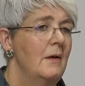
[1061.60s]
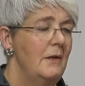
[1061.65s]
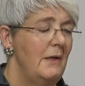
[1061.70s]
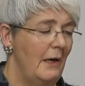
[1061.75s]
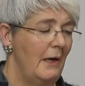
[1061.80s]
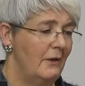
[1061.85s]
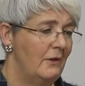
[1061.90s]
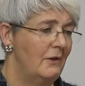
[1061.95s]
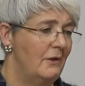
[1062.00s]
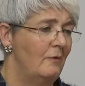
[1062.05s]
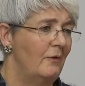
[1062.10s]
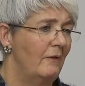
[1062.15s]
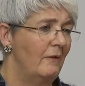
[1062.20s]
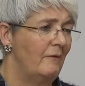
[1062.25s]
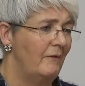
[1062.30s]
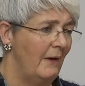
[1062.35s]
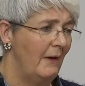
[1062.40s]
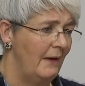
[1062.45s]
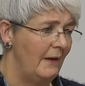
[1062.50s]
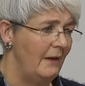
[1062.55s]
Yes, she was a
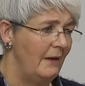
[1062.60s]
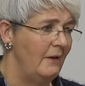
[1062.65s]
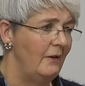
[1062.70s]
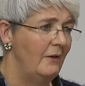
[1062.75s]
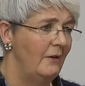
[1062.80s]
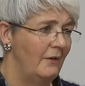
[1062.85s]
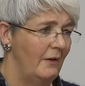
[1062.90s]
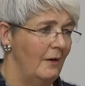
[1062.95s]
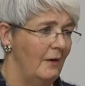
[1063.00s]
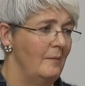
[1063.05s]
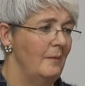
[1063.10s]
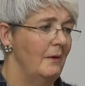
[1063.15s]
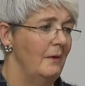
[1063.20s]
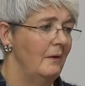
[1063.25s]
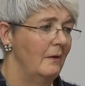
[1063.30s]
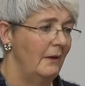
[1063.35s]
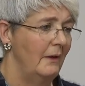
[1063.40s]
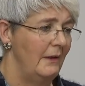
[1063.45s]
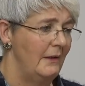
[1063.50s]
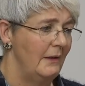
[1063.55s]
very
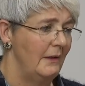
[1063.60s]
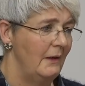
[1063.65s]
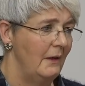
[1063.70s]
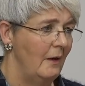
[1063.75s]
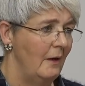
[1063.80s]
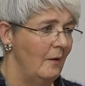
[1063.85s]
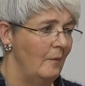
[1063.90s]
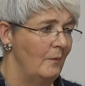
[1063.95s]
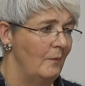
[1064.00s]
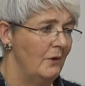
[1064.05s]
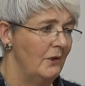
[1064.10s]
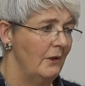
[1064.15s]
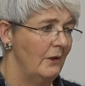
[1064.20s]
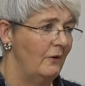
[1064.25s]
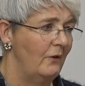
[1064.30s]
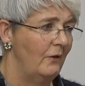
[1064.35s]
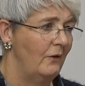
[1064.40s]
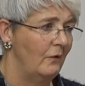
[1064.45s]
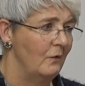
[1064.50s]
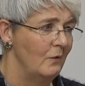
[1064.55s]
determined lady. I mean, she
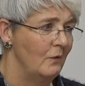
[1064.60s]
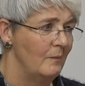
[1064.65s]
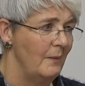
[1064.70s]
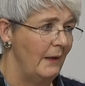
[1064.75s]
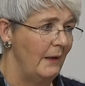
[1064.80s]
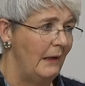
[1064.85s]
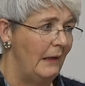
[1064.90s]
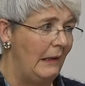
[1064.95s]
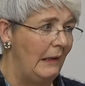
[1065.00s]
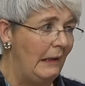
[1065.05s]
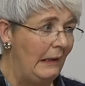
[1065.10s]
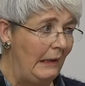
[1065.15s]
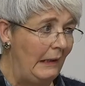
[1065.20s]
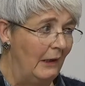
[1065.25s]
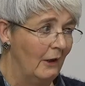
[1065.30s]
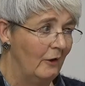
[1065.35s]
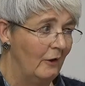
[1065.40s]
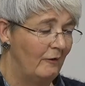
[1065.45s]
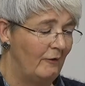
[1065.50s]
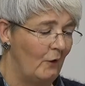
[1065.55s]
had so many
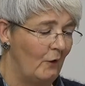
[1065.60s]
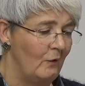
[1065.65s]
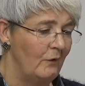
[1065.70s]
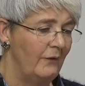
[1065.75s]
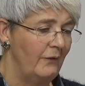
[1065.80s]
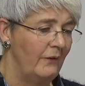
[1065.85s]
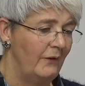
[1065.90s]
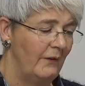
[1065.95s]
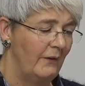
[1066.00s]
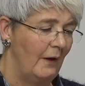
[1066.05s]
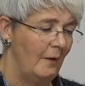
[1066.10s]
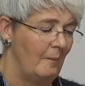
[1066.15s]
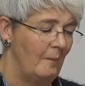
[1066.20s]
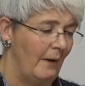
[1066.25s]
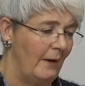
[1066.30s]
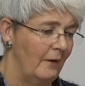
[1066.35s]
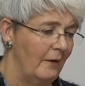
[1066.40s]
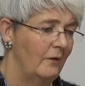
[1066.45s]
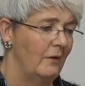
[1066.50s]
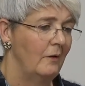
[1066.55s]
falls and
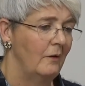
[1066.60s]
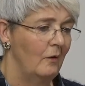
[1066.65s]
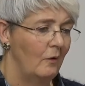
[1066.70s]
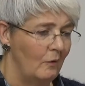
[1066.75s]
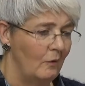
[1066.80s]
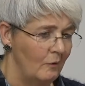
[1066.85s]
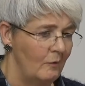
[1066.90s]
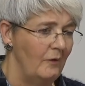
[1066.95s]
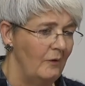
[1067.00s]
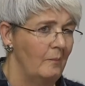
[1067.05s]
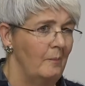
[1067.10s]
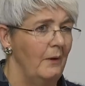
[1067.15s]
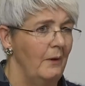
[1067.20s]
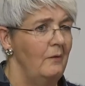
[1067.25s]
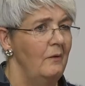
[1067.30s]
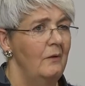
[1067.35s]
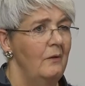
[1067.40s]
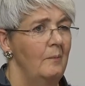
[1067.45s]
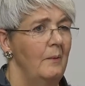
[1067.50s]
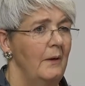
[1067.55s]
setbacks and always
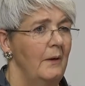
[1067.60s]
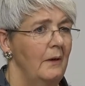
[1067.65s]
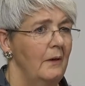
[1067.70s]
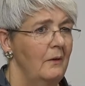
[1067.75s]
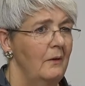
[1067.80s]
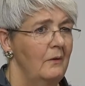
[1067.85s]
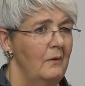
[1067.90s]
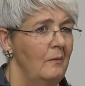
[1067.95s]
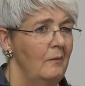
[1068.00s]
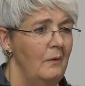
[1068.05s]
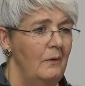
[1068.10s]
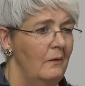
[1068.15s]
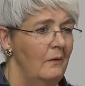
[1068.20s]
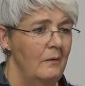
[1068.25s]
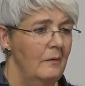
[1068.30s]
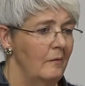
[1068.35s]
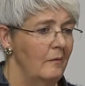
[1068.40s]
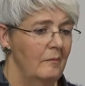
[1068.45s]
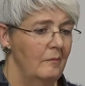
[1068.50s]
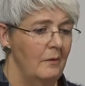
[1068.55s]
bounced back. She
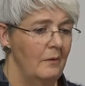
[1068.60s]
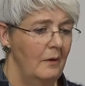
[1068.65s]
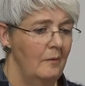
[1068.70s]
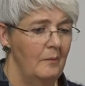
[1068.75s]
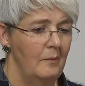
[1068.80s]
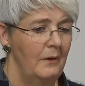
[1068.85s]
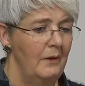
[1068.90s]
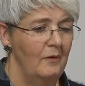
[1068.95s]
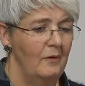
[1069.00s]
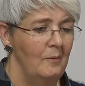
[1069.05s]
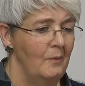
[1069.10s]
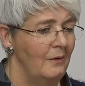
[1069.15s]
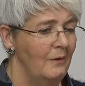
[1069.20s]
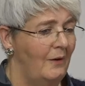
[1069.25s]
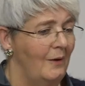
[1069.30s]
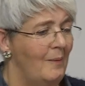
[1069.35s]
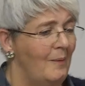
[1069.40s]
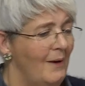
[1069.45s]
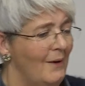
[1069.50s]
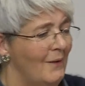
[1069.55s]
was unbelievable,
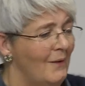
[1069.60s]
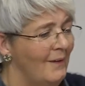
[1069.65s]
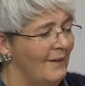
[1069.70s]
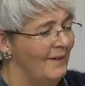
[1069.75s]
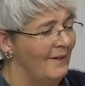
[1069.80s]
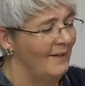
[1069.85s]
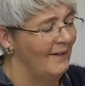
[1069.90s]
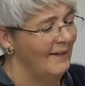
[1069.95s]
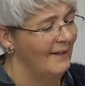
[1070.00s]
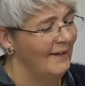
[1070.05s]
to be honest.